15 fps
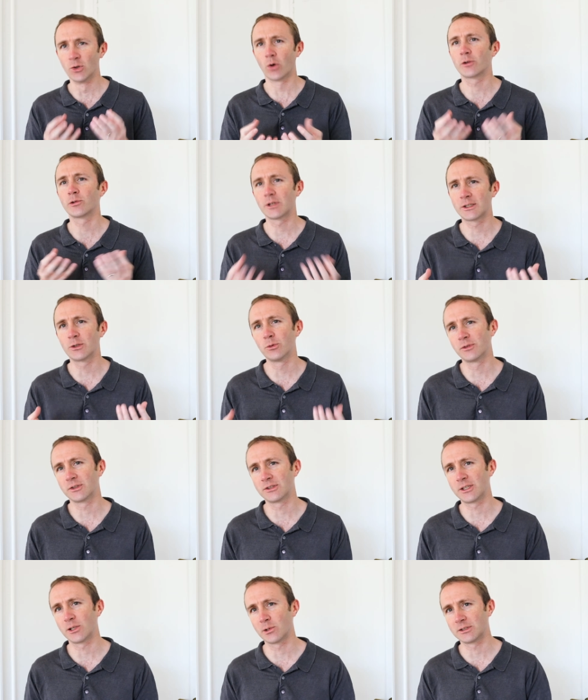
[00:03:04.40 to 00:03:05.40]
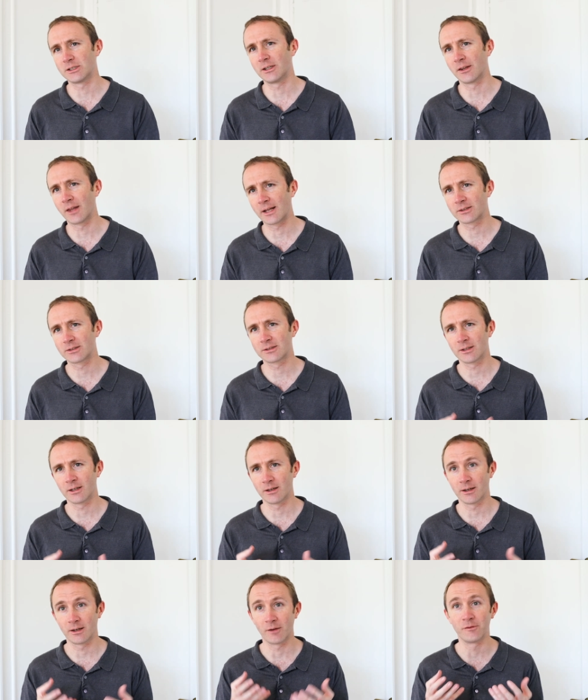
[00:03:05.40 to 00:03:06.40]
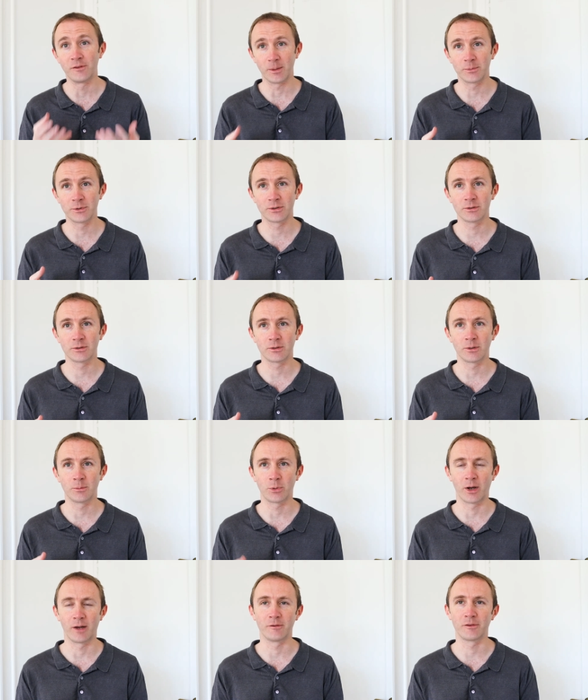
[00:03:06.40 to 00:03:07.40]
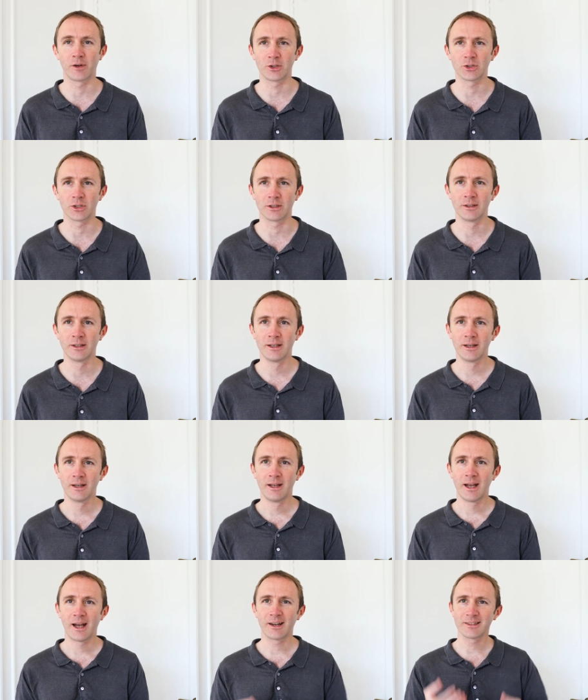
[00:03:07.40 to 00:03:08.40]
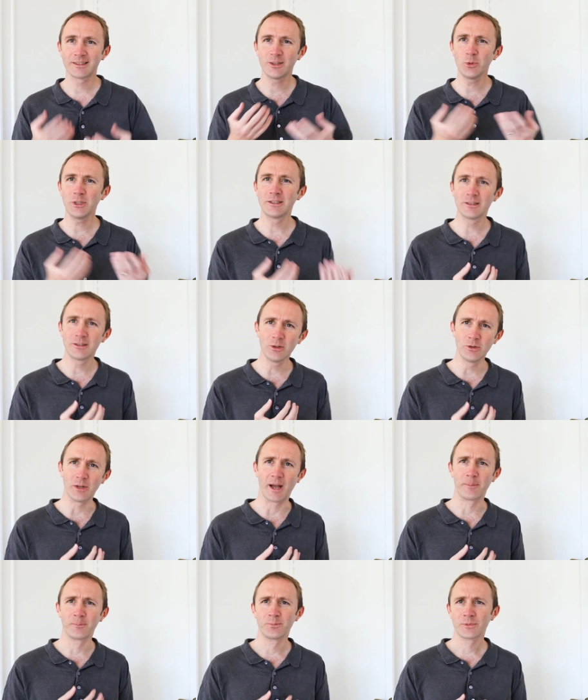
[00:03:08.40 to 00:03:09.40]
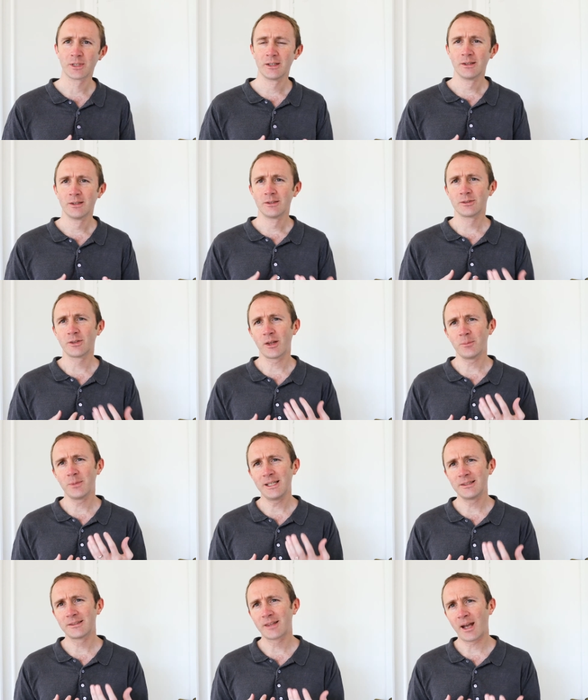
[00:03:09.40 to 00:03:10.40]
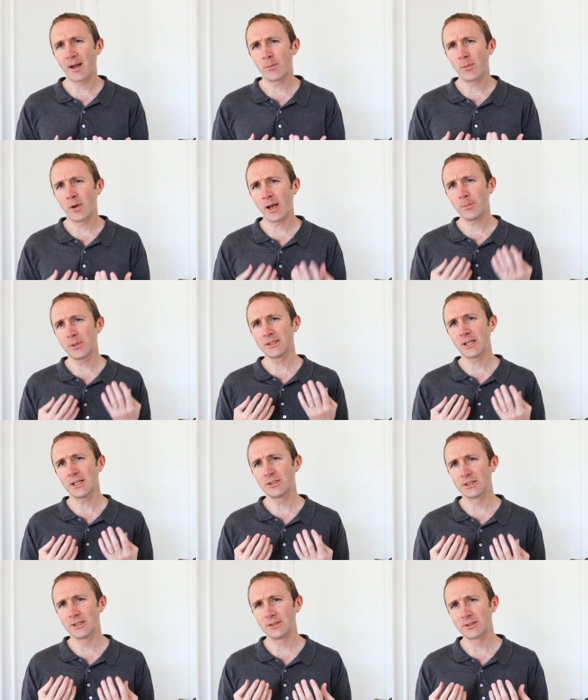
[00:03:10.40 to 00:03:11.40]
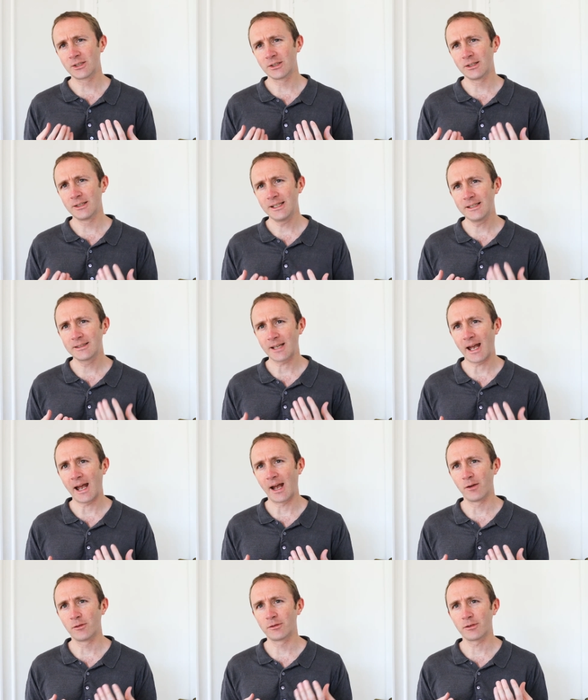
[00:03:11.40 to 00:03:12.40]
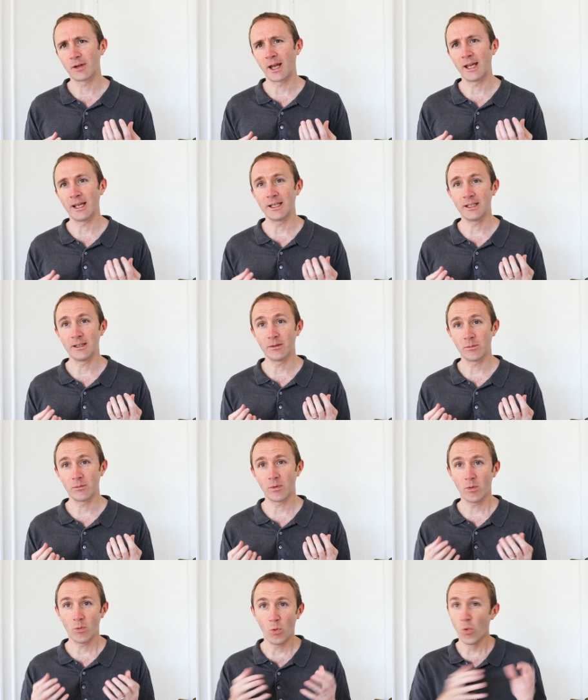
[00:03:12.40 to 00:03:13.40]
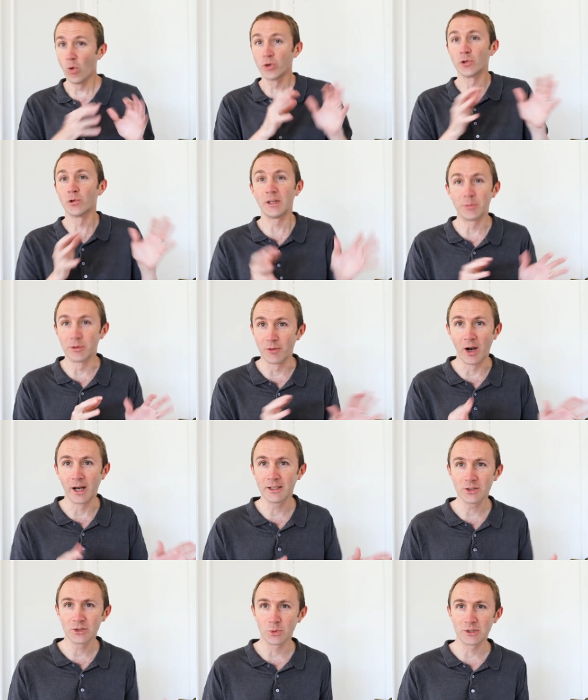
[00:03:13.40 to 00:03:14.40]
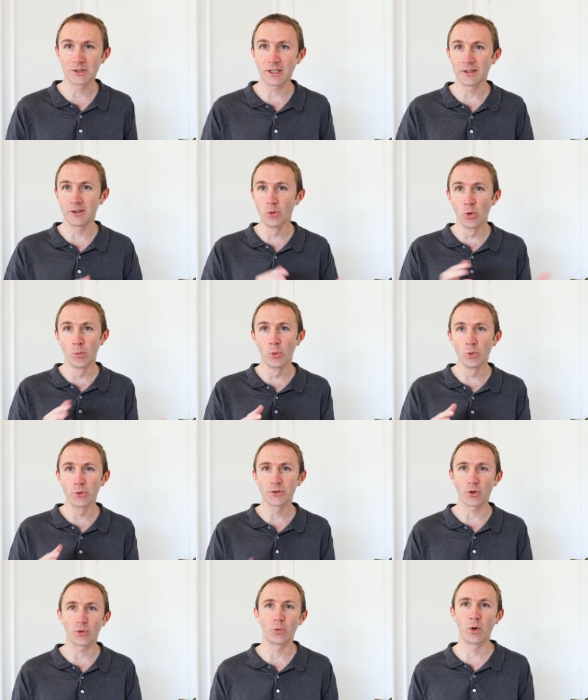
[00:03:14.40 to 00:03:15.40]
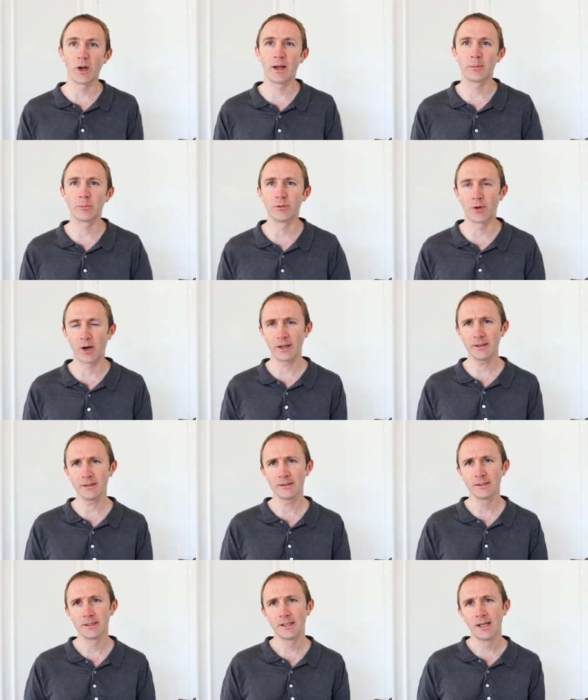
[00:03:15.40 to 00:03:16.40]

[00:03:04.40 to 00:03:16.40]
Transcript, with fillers: not critical for security that that's uh, a FIPS compliant function. And I still need to do that. So that means that my application is going to need to have a ordinary provider, should we say the normal software provider,